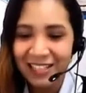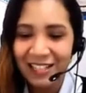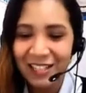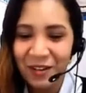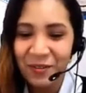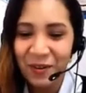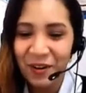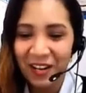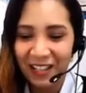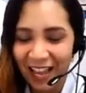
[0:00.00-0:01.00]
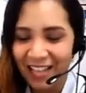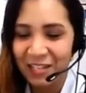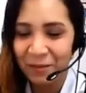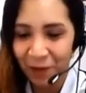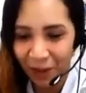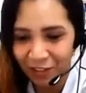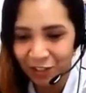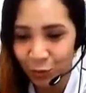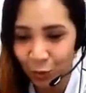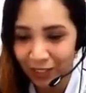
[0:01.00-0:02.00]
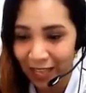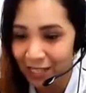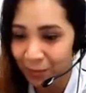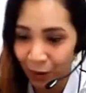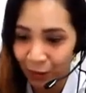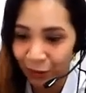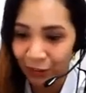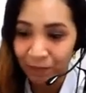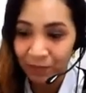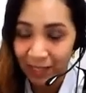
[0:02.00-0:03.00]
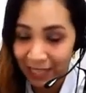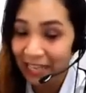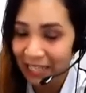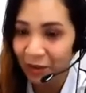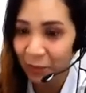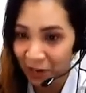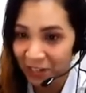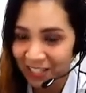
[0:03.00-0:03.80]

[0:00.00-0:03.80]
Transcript: Did you work last month? Did you work last month? Yes, I worked